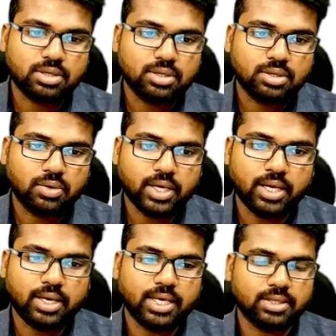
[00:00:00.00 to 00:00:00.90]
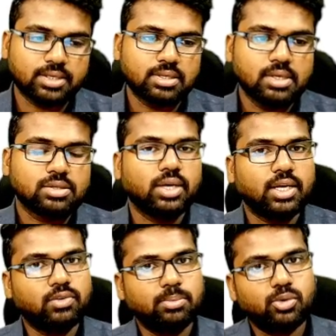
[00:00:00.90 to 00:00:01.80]
Okay, like this. So it will
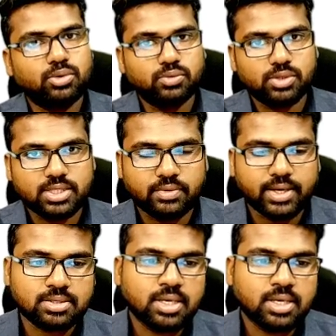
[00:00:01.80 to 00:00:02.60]
move towards the west.